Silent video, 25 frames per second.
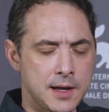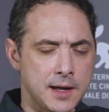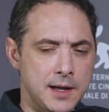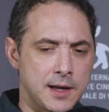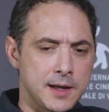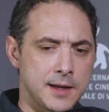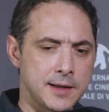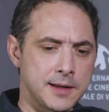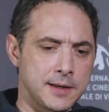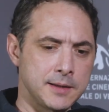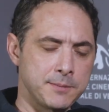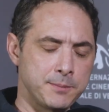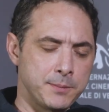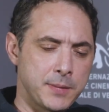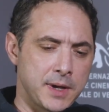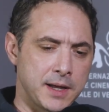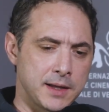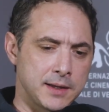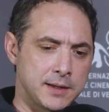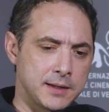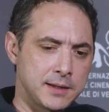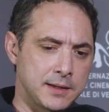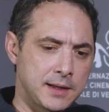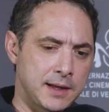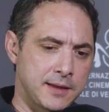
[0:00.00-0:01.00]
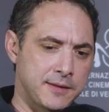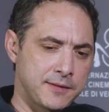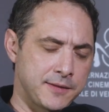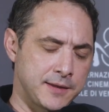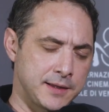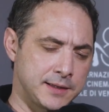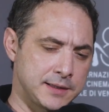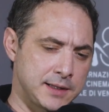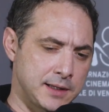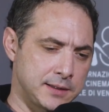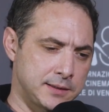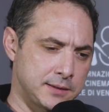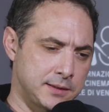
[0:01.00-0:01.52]
I, I, I
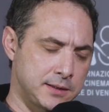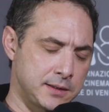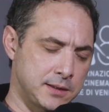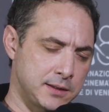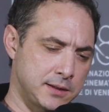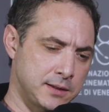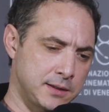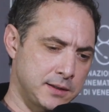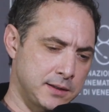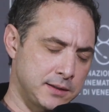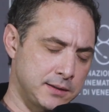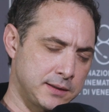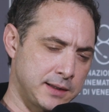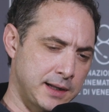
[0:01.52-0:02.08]
think that the,